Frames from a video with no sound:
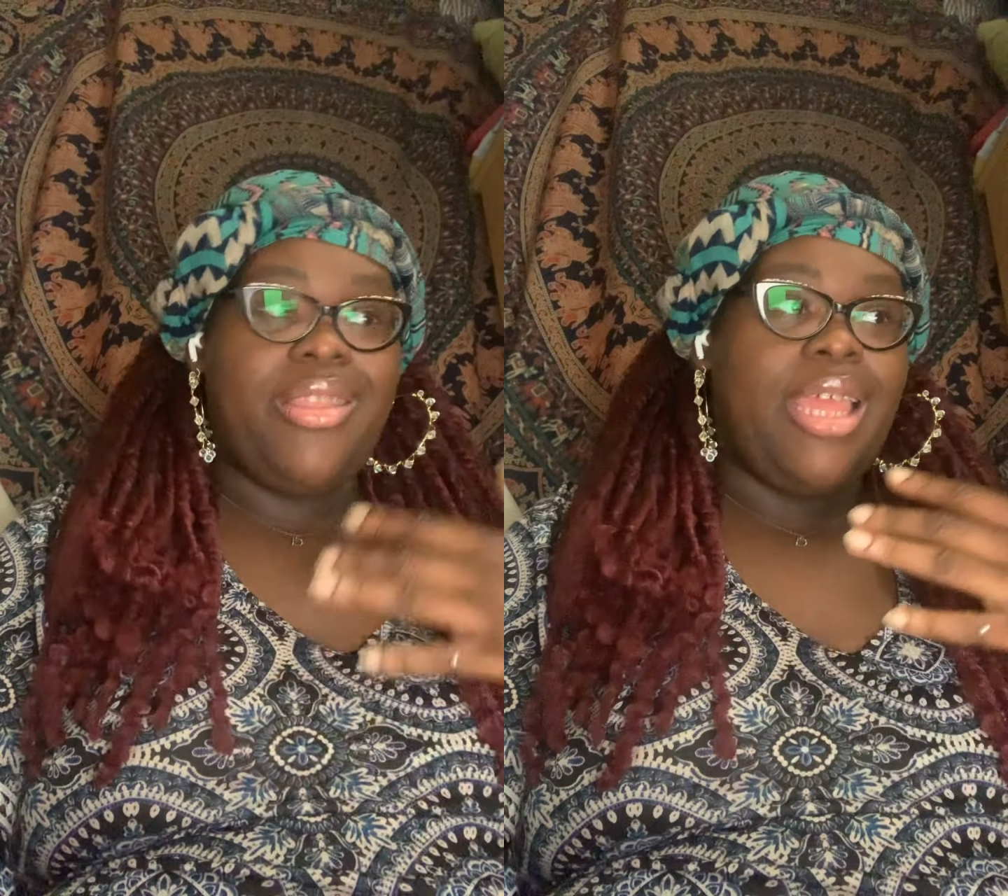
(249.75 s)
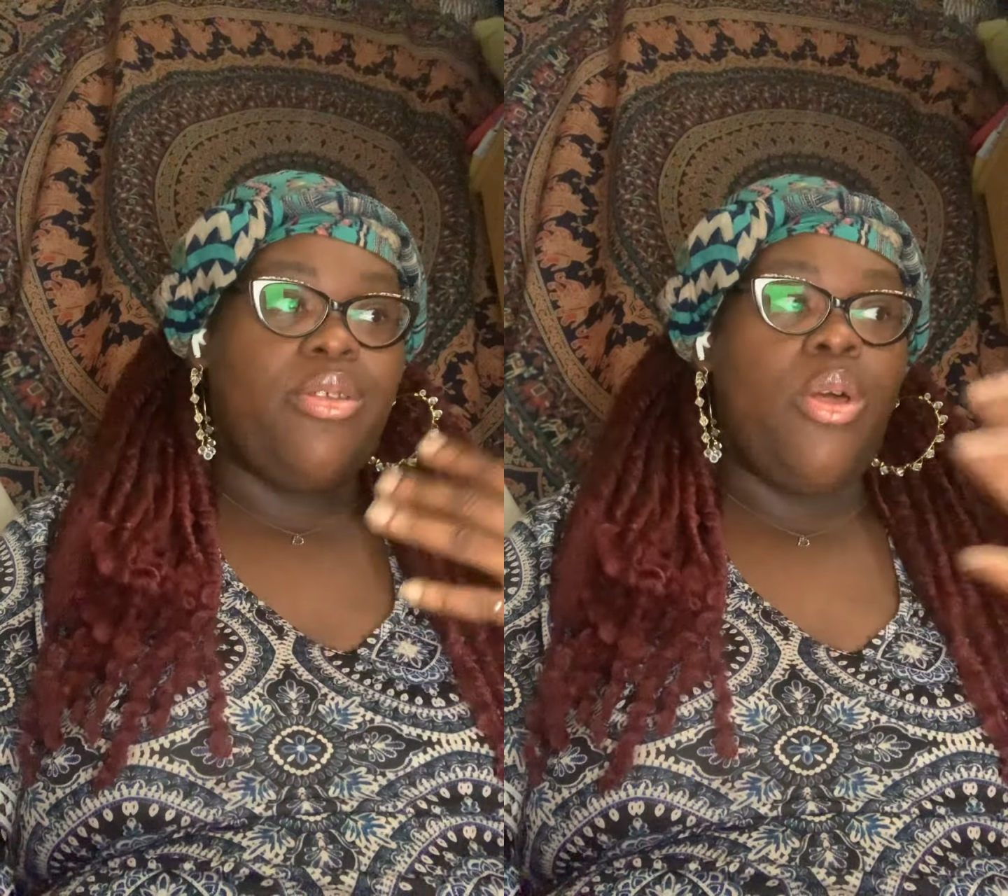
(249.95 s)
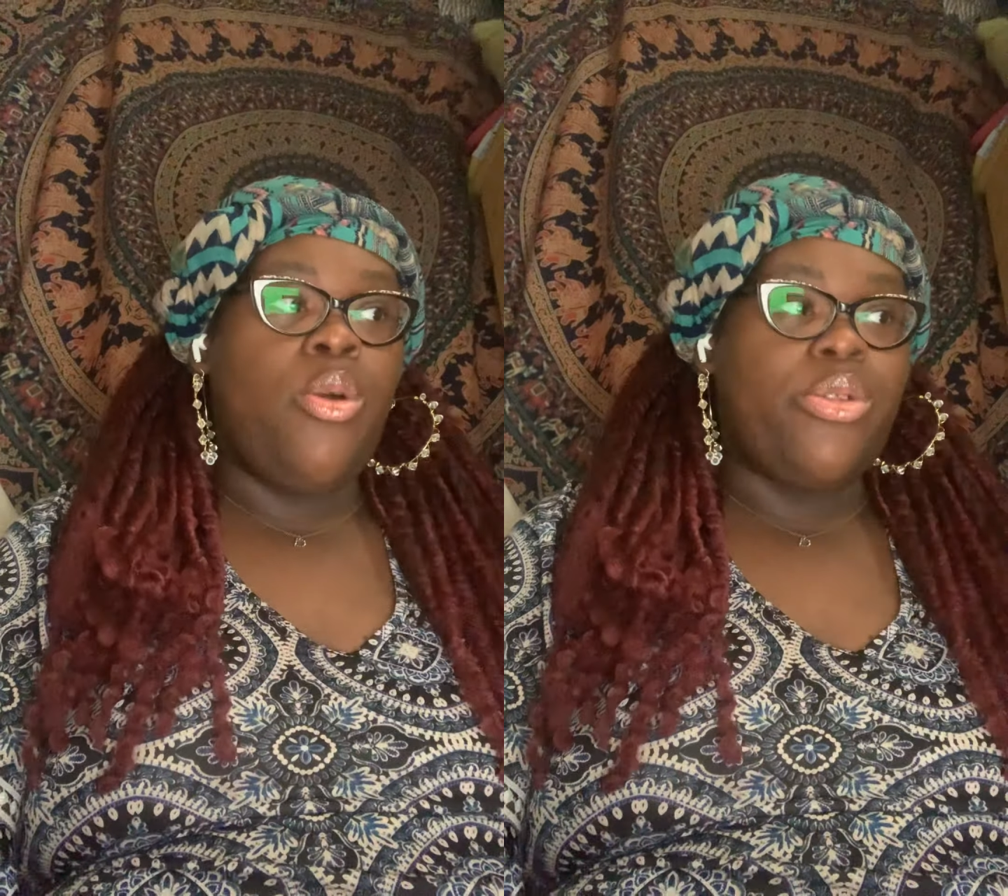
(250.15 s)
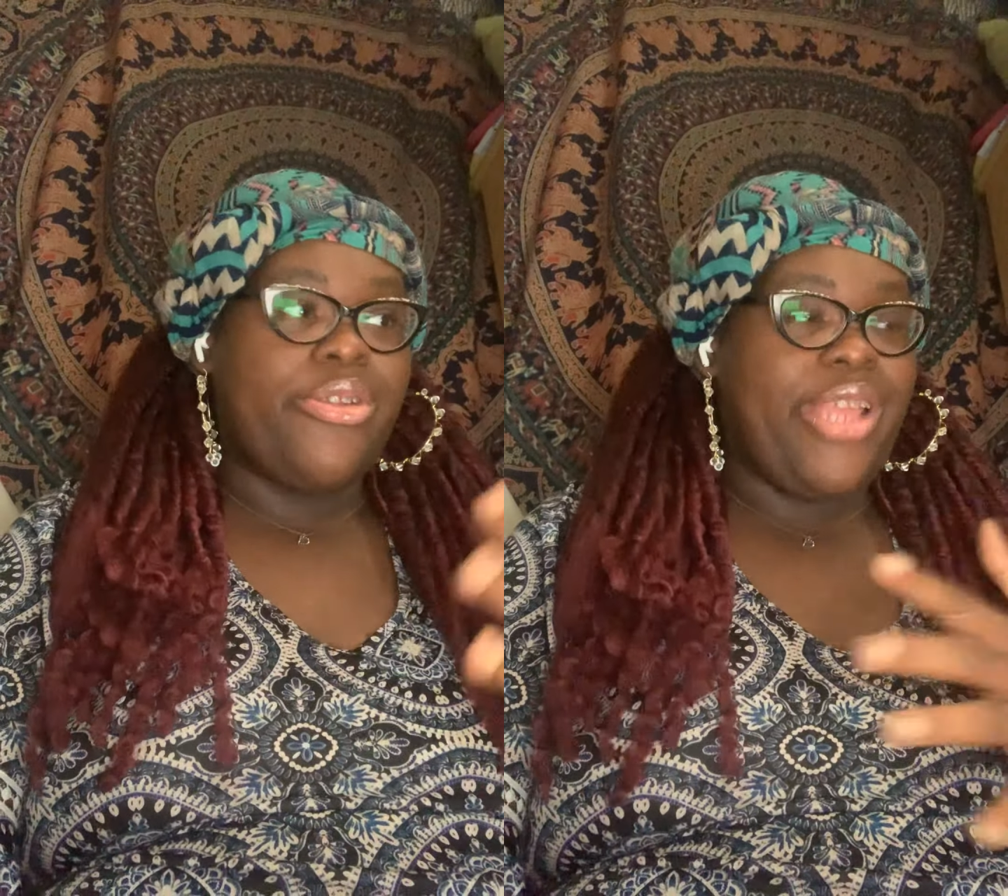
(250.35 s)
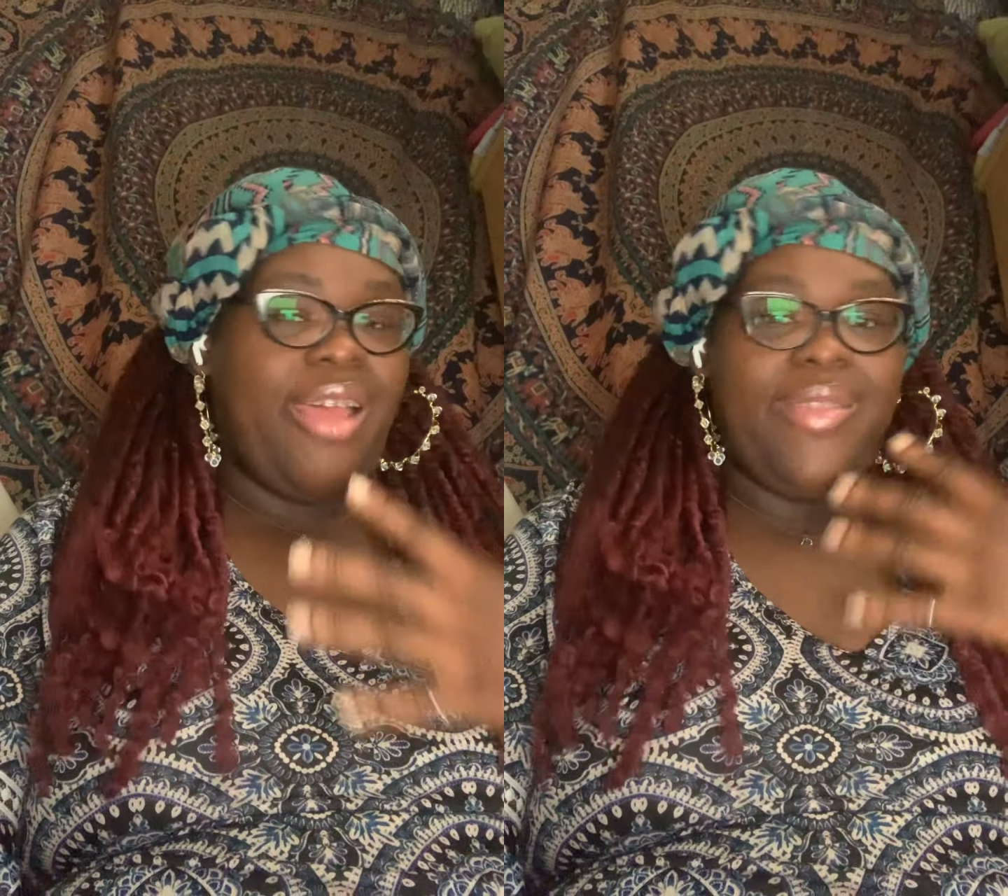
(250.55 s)
that'll hold her
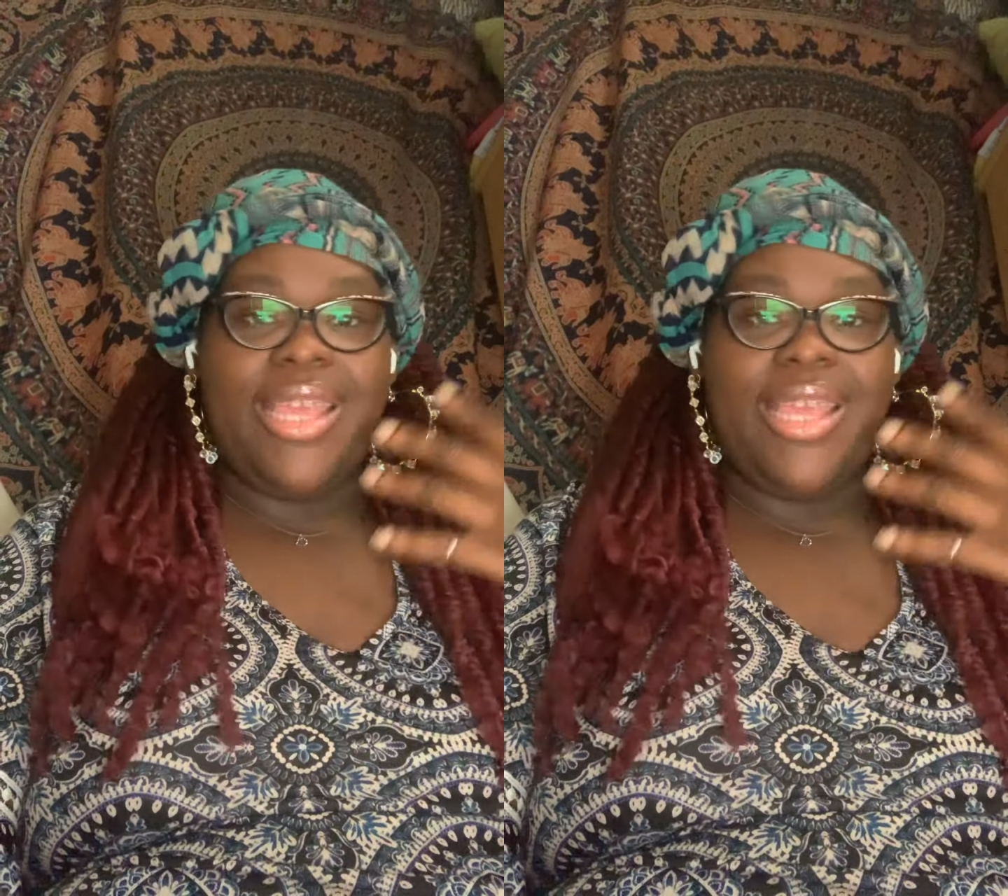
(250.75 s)
down,